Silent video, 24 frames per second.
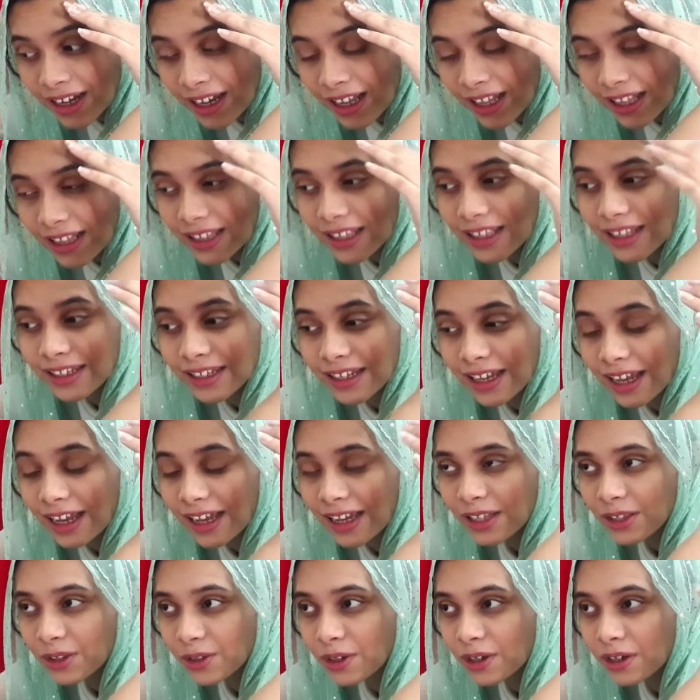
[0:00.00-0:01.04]
Like, I
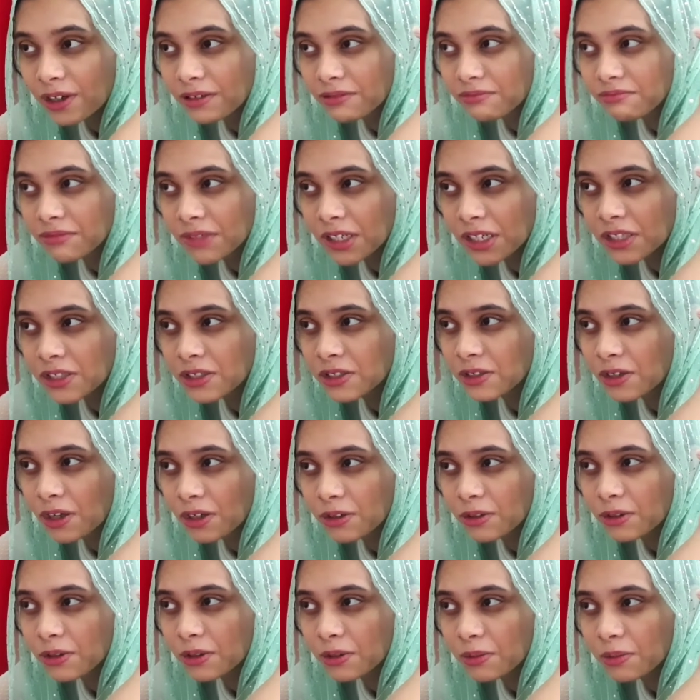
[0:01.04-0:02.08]
thought it's not
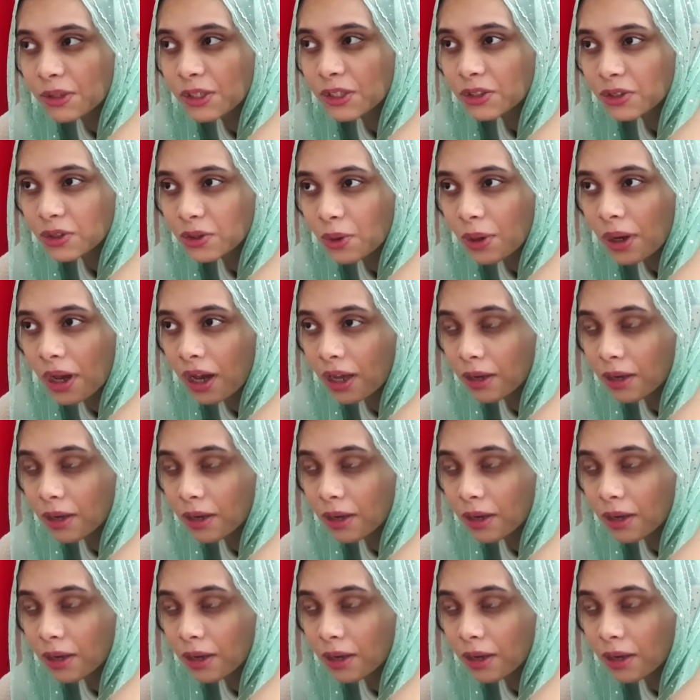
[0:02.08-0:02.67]
gonna be so hard.